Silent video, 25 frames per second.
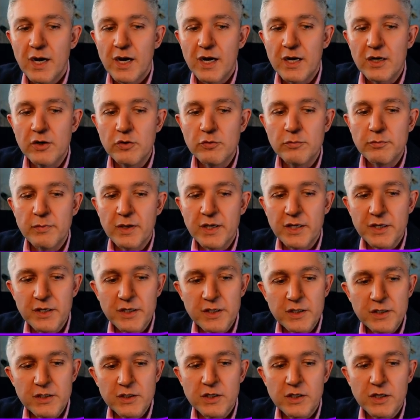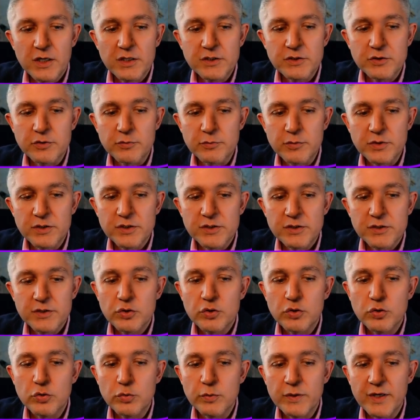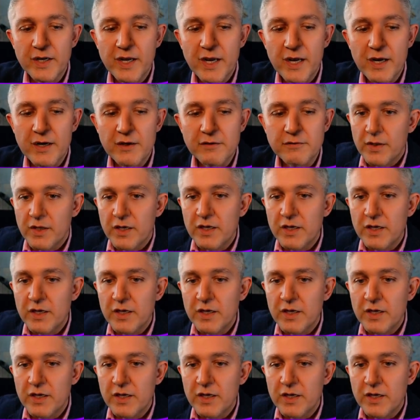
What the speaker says: how many customers do we have?